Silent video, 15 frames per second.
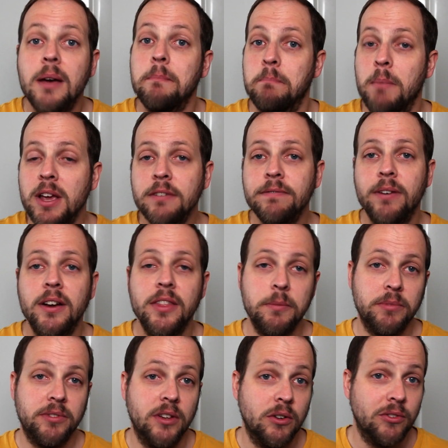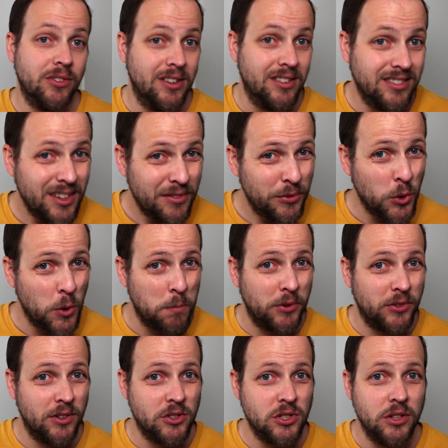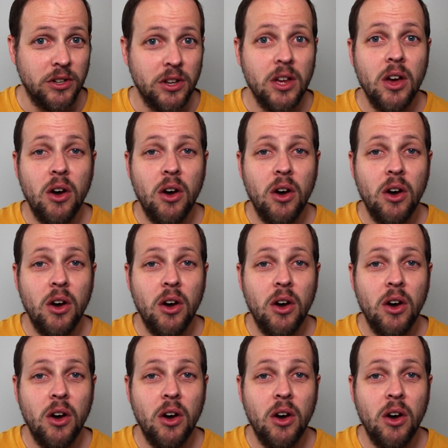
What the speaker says: may find themselves in a difficult position